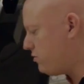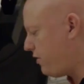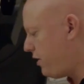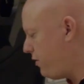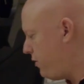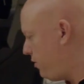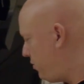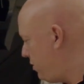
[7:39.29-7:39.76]

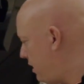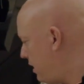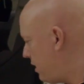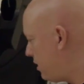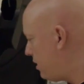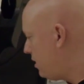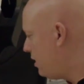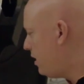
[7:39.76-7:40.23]
very
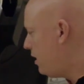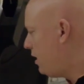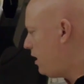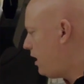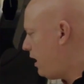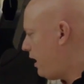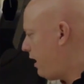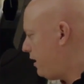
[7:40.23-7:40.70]
unique.
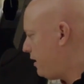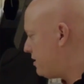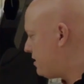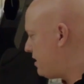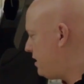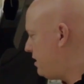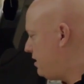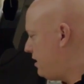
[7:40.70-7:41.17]

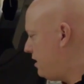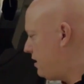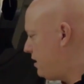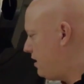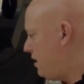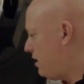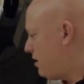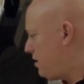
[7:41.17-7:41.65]
And
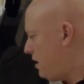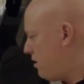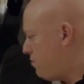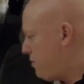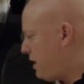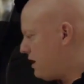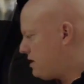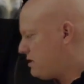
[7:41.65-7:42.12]
it
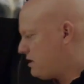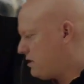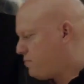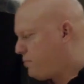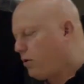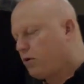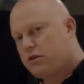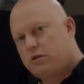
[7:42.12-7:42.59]
makes
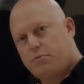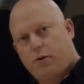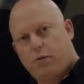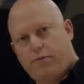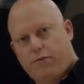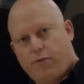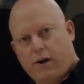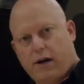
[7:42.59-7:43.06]
it
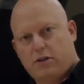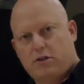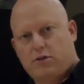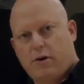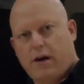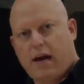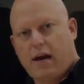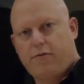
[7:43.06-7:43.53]
possible for us
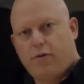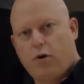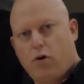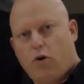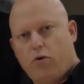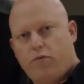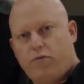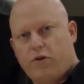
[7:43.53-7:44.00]
to have
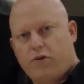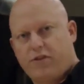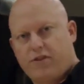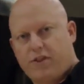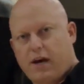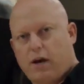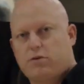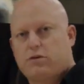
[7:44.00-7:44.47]
over
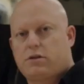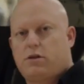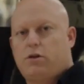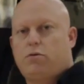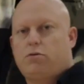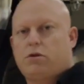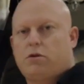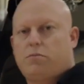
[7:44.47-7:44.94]
1,000
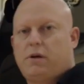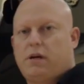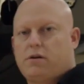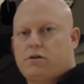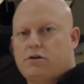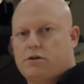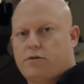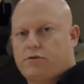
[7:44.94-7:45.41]
Newton
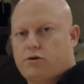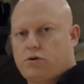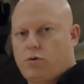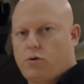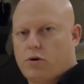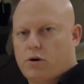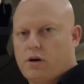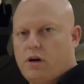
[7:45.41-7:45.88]
meters of
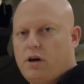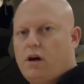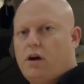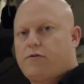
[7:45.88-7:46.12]
torque